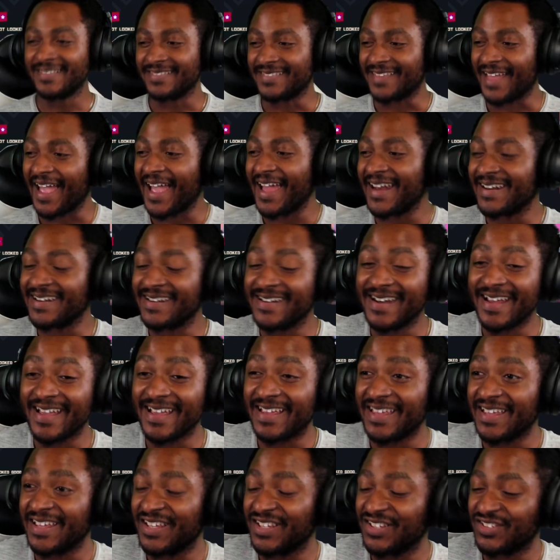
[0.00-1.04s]
That
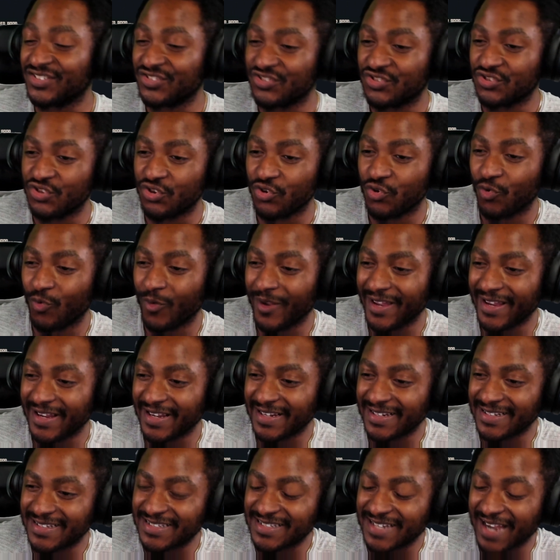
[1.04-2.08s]
nigga is
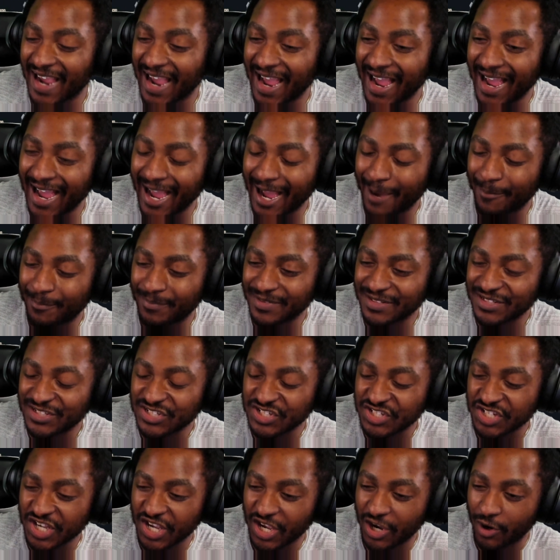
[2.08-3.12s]
doing top
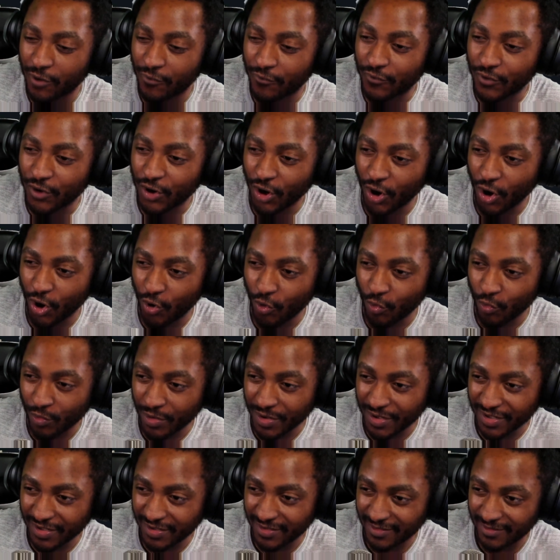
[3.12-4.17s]
shelf
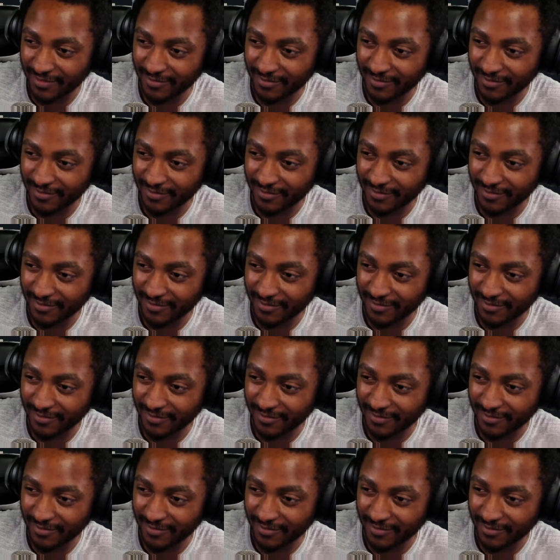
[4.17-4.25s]
coke.